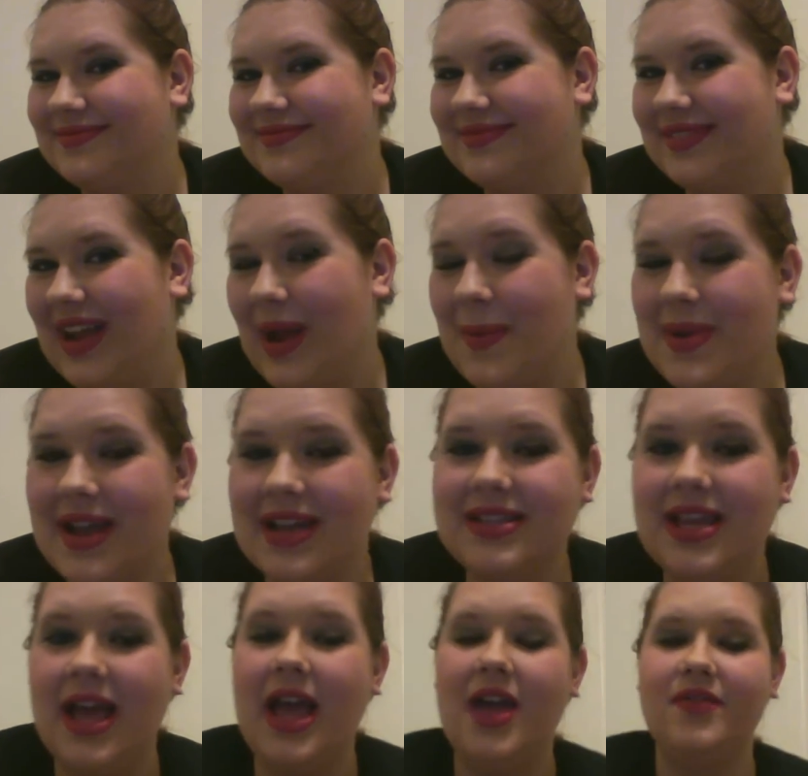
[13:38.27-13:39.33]
I hope you guys,
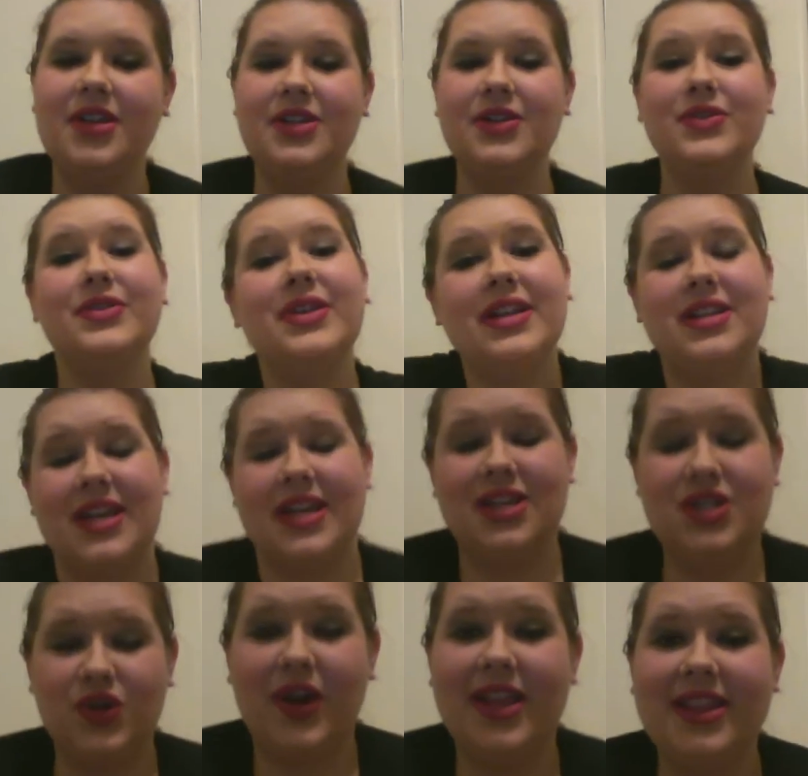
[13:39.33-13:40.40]
if you do
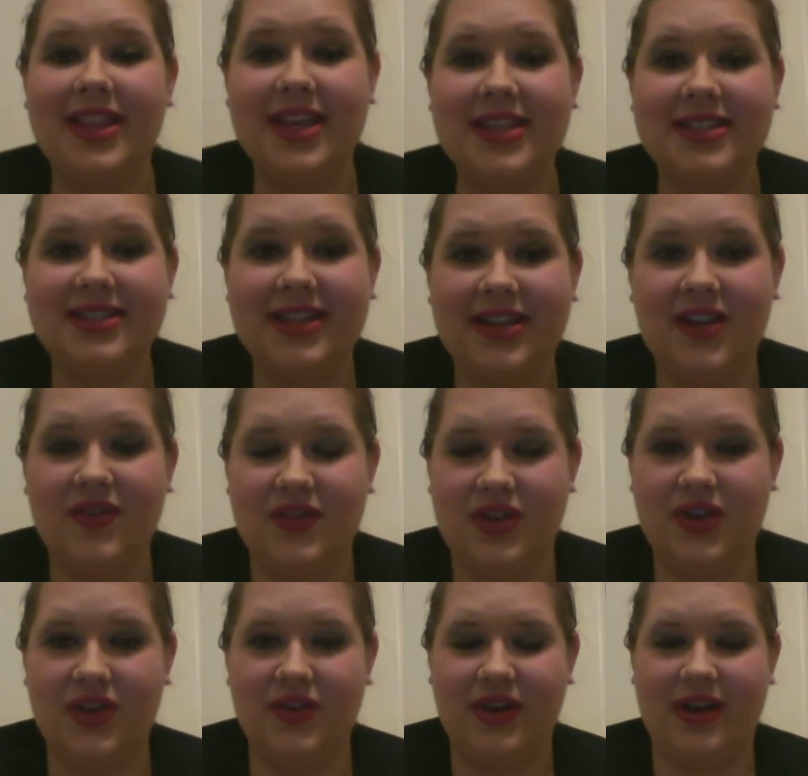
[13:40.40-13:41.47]
enjoy this, and if
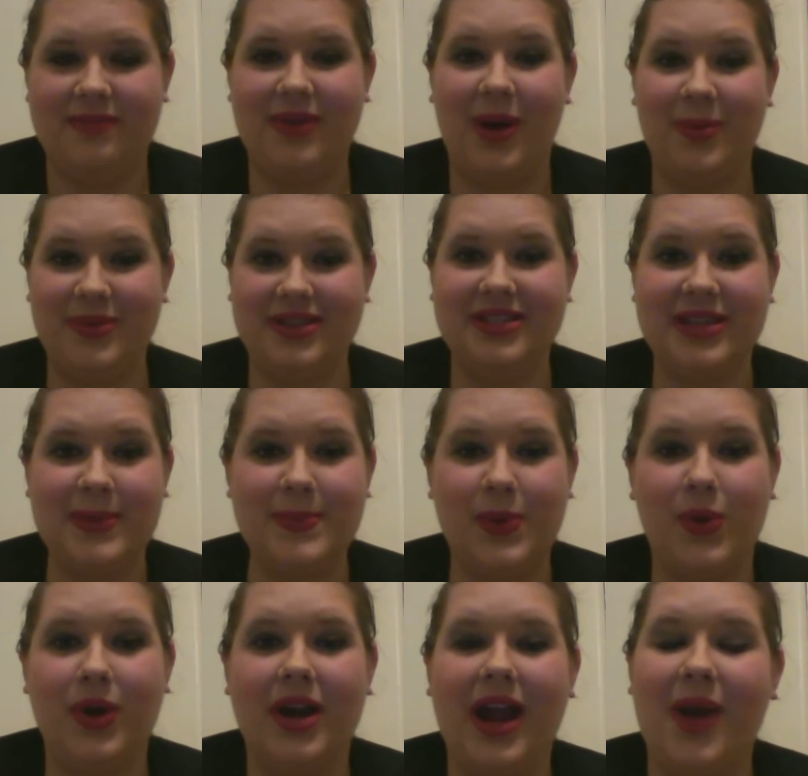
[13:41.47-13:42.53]
you hope to see
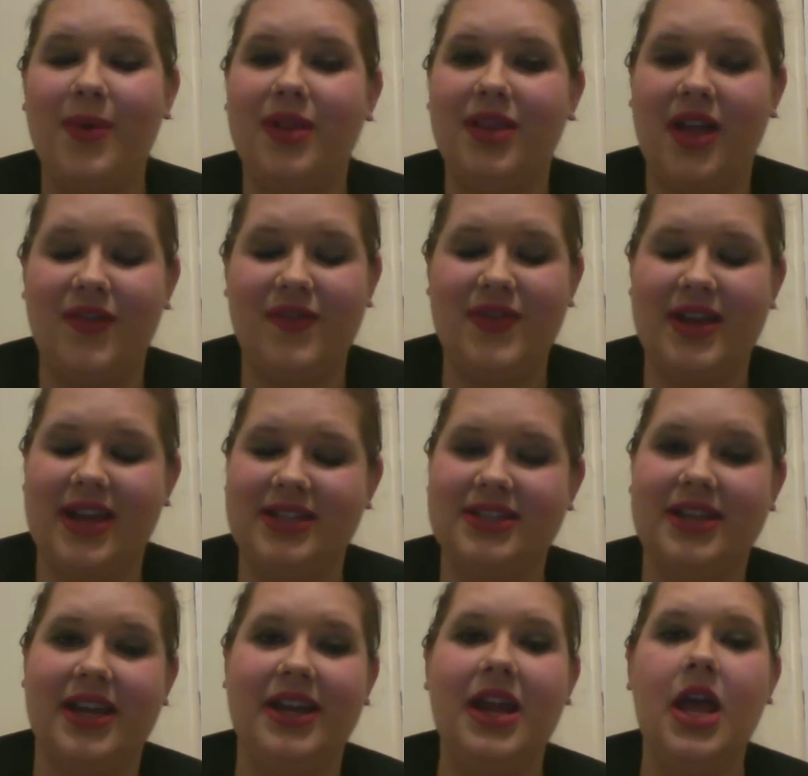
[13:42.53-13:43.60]
more, I would love if you guys
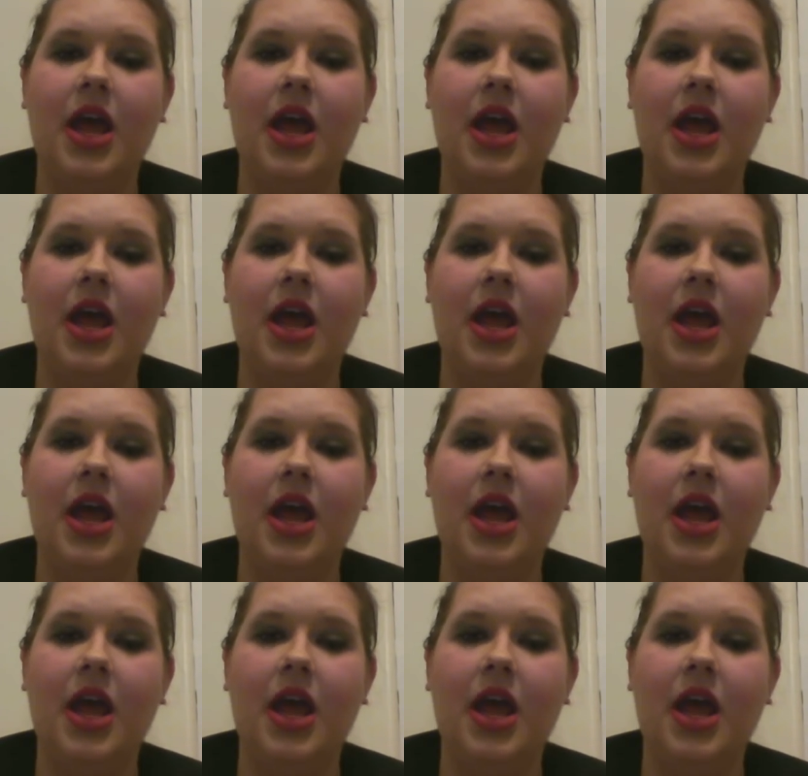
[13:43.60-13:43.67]
could